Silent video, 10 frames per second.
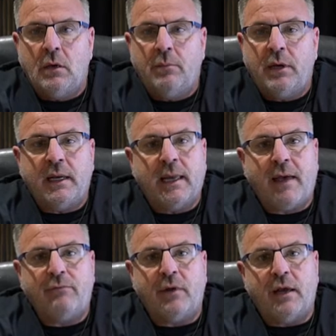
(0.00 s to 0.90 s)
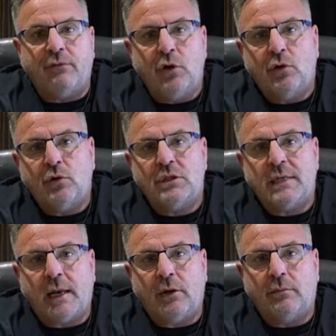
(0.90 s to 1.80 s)
But in Canva, if you could
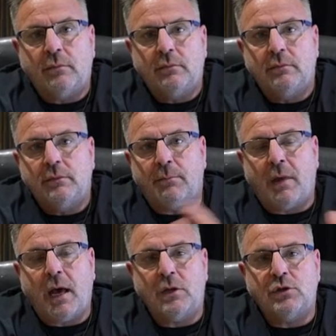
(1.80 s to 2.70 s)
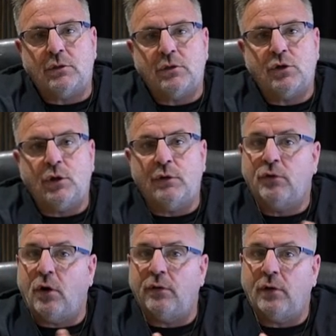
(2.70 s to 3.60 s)
set up the margins so you've
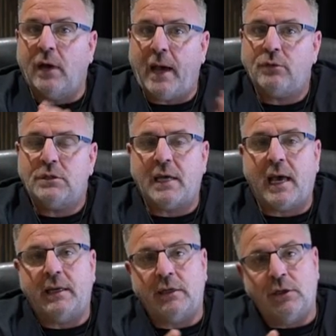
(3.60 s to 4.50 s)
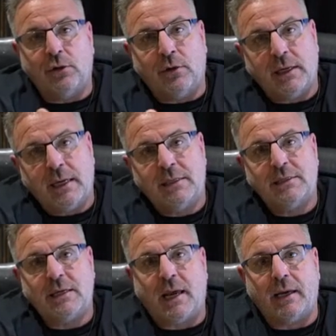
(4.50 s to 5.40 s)
got your outside and your
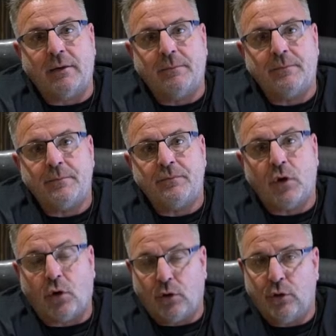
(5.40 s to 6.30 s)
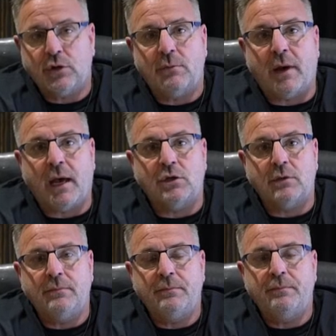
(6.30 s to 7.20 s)
inside or gutter
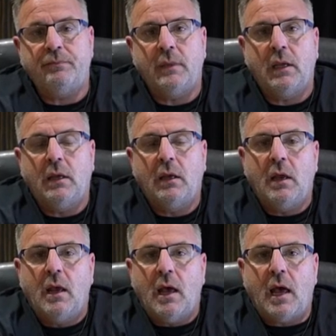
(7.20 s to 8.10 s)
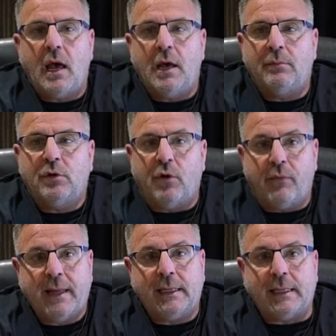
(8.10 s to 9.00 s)
margin um,
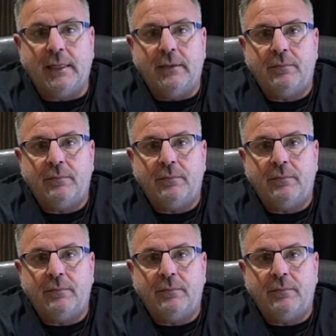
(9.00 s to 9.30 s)
correctly,